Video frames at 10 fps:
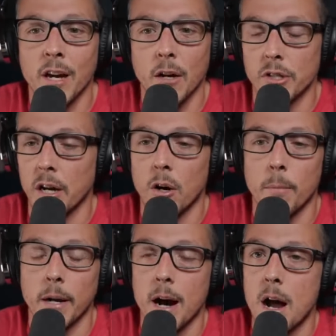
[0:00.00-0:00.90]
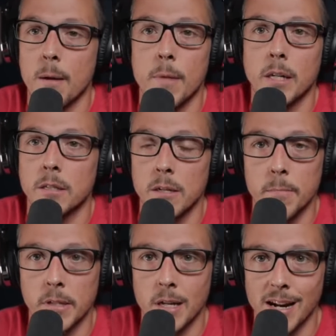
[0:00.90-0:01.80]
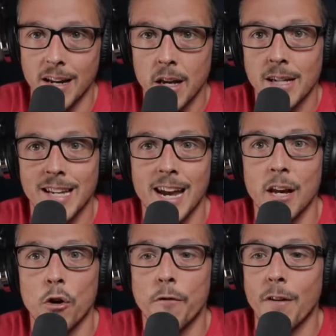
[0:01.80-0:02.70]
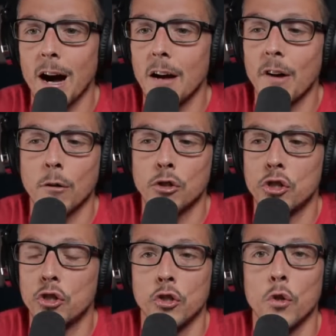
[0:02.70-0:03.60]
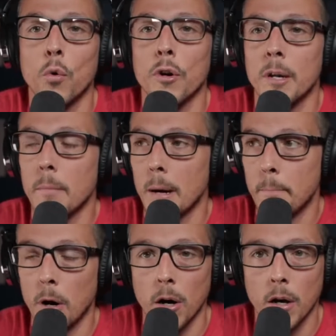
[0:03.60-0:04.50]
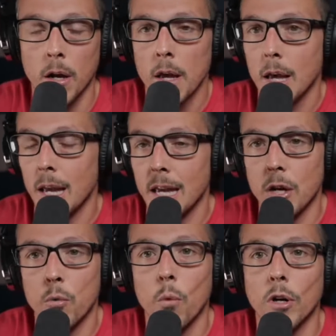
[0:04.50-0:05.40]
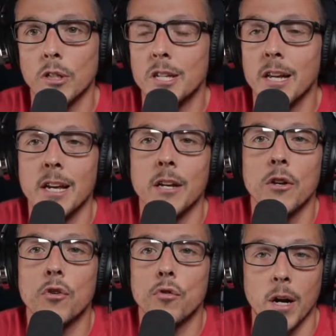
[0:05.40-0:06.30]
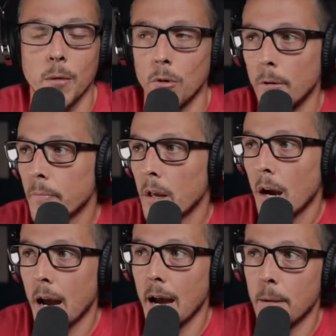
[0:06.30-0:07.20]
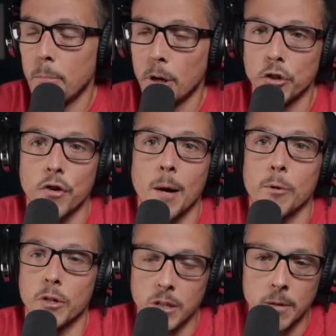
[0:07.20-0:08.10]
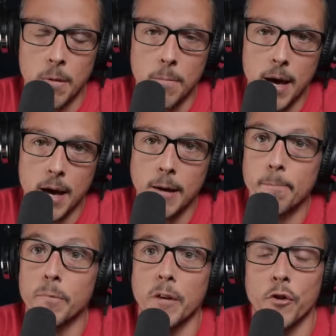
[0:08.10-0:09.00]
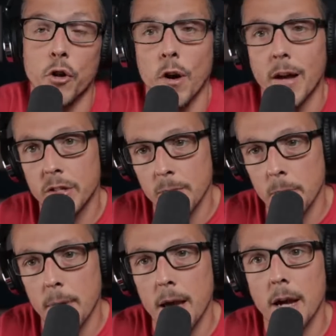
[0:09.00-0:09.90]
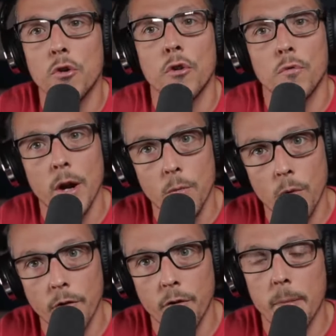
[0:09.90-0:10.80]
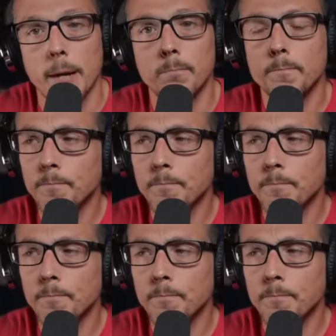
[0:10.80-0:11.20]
I was like, oh my God, I'm not sleeping tonight. To 8:05, I was snoring in my bunk. It was incredible. I had a buddy drop me a sleeping bag. If you don't have a sleeping bag, you can rent one from them.